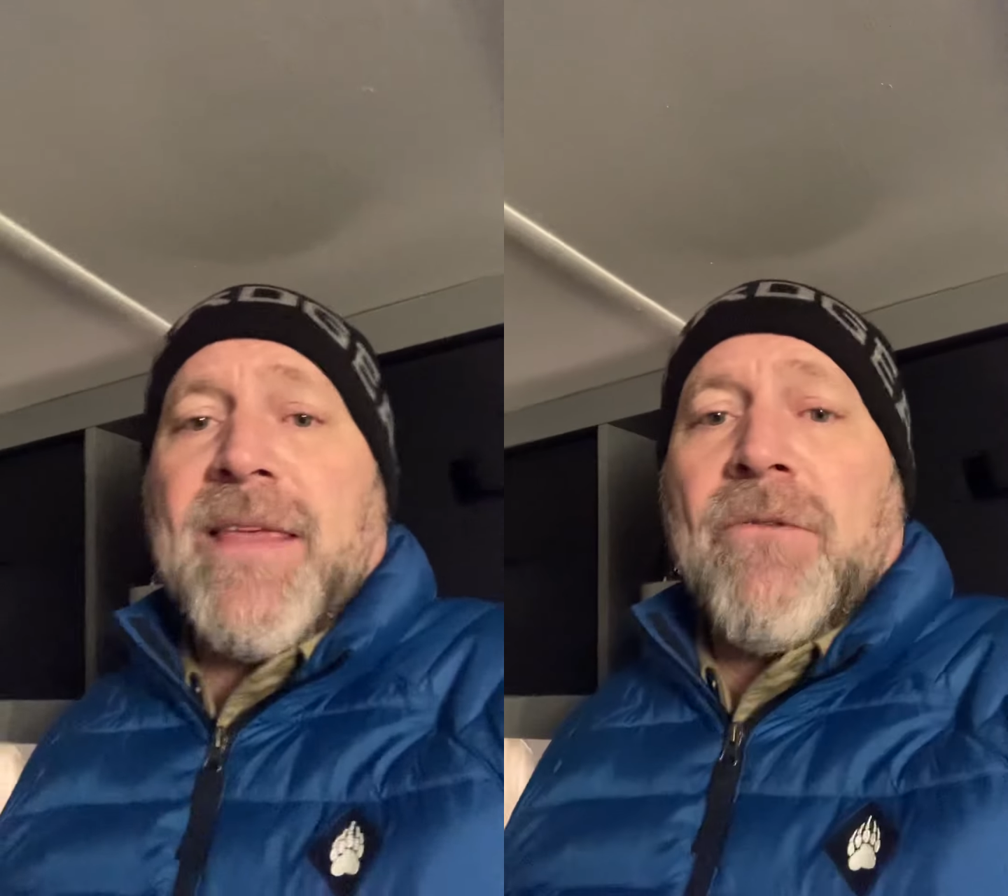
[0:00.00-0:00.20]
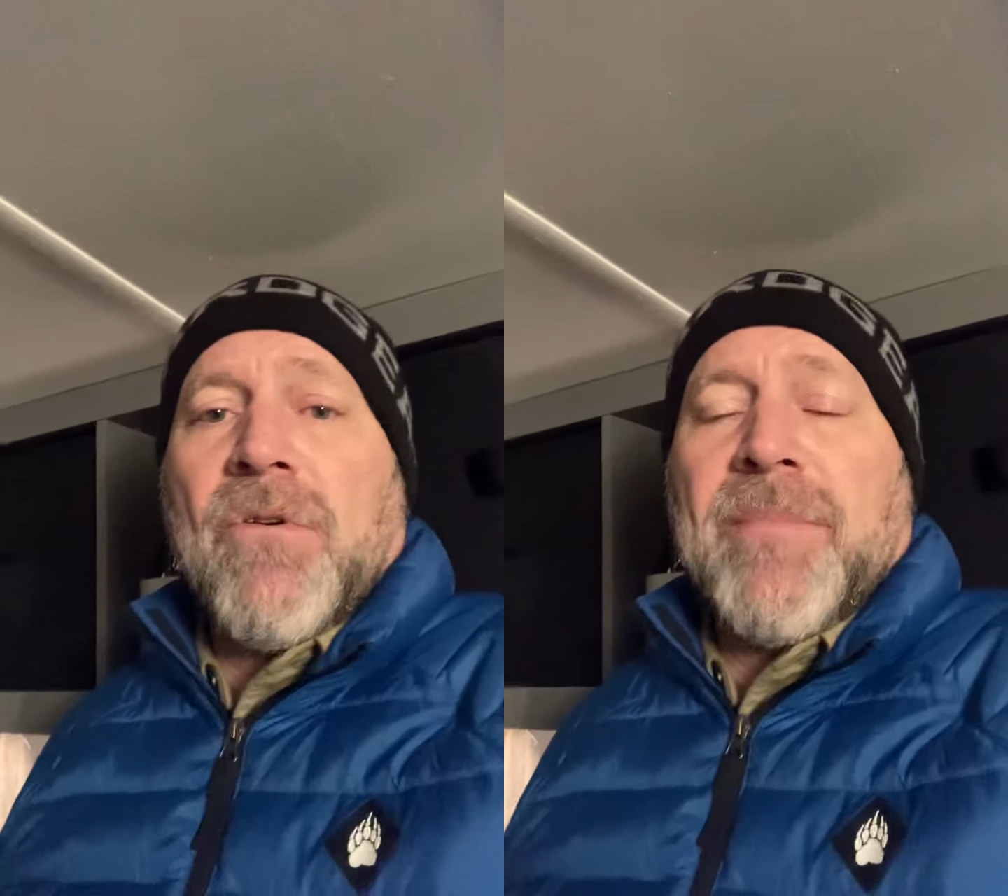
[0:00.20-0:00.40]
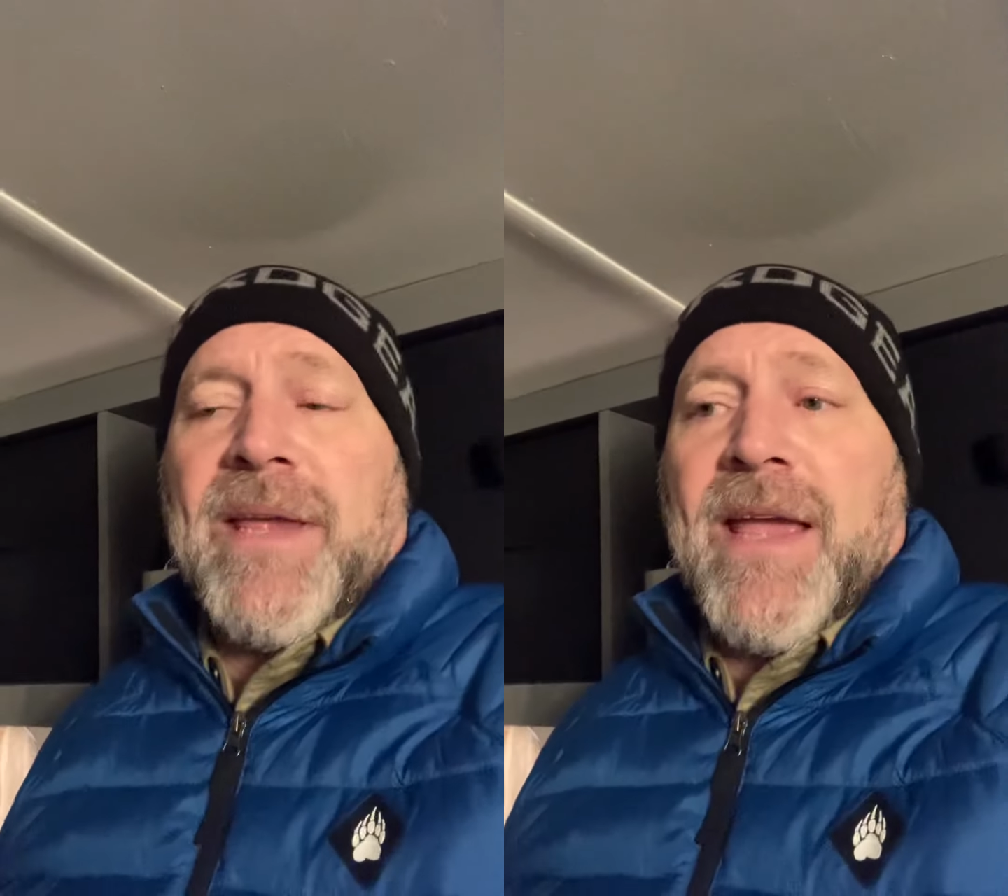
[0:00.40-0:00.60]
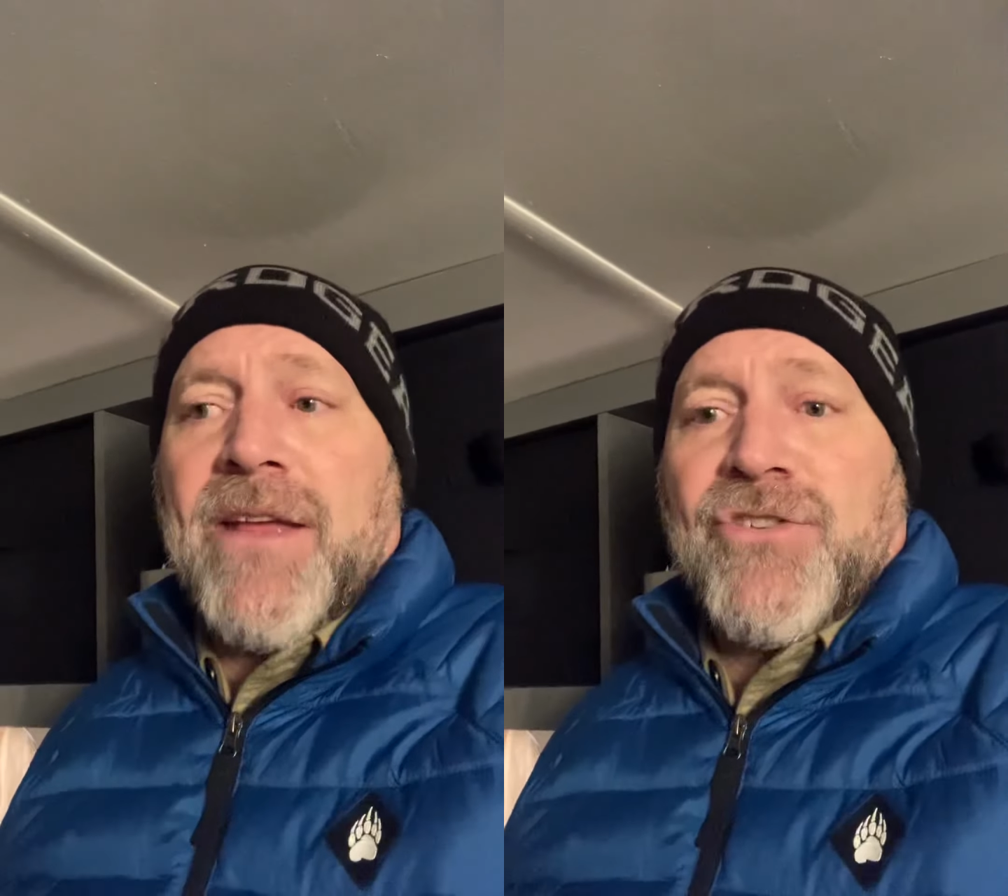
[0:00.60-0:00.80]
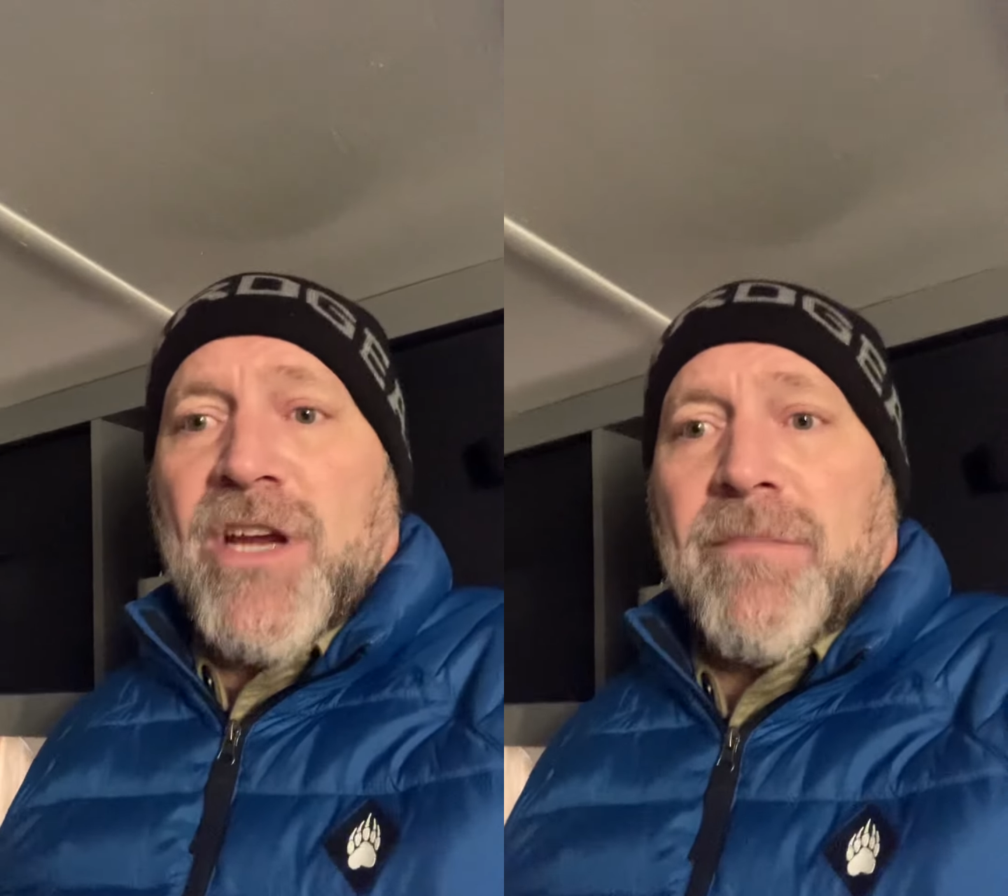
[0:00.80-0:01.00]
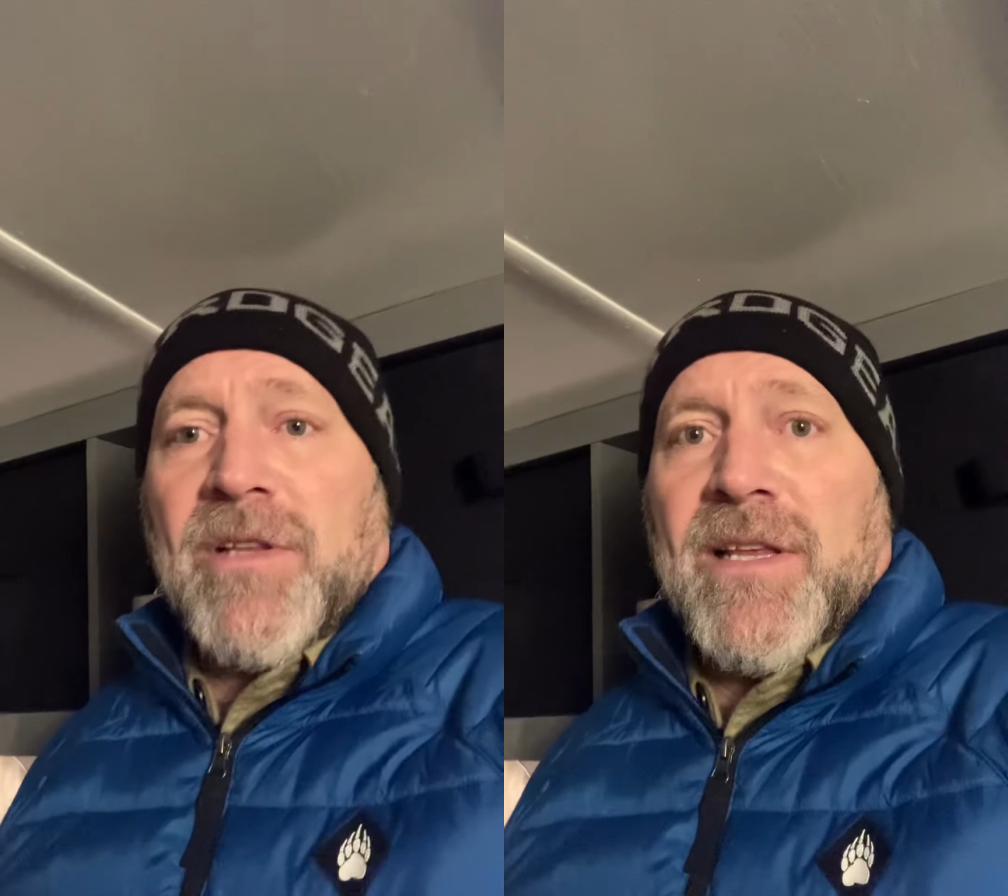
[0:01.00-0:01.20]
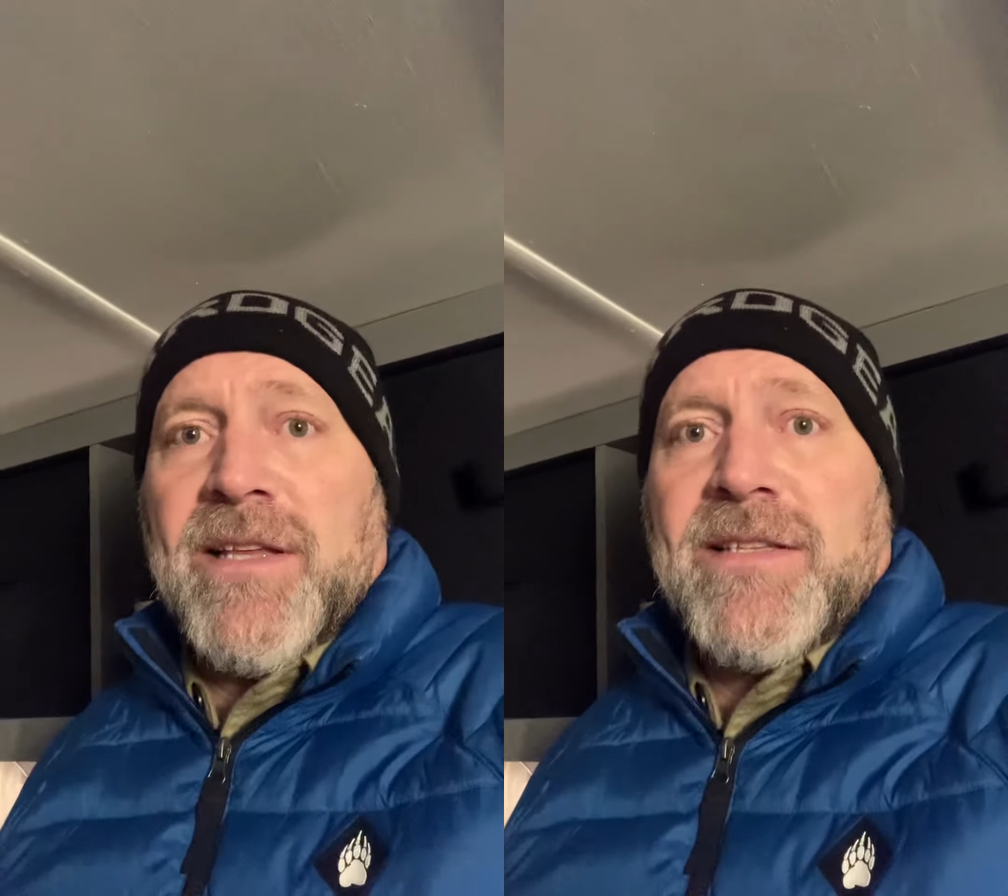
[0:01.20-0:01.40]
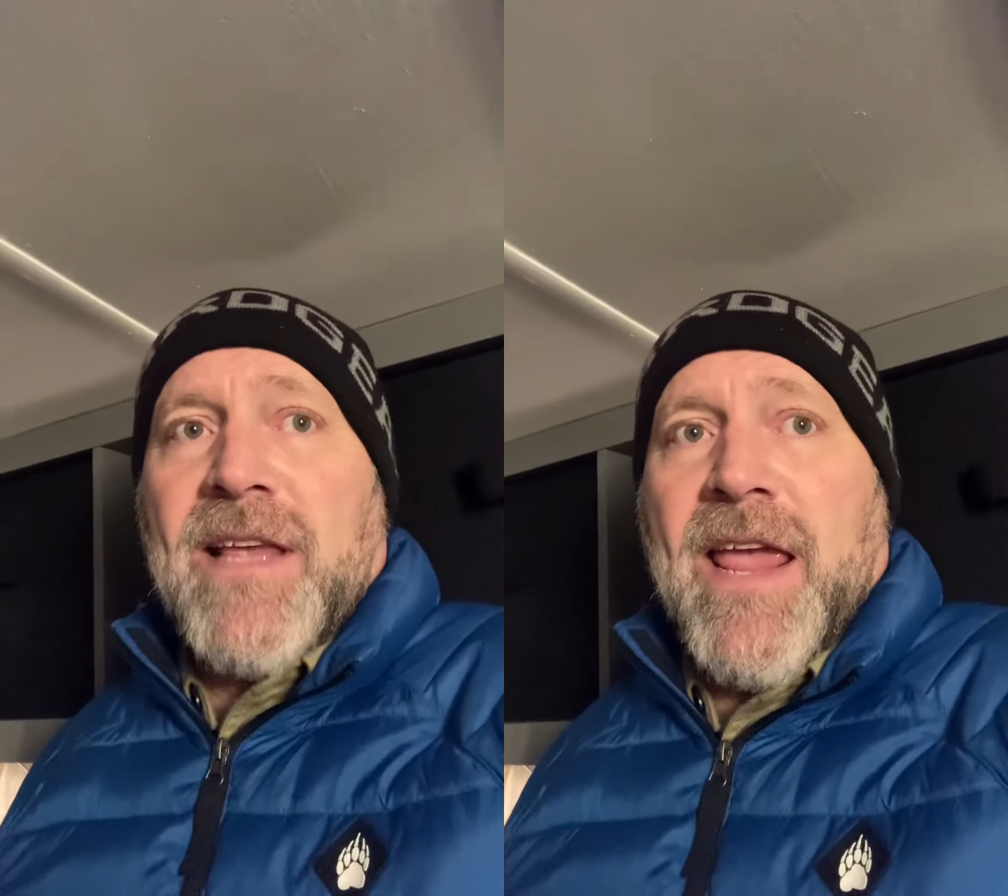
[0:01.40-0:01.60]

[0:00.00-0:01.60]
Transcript: they will be at Chamberlain's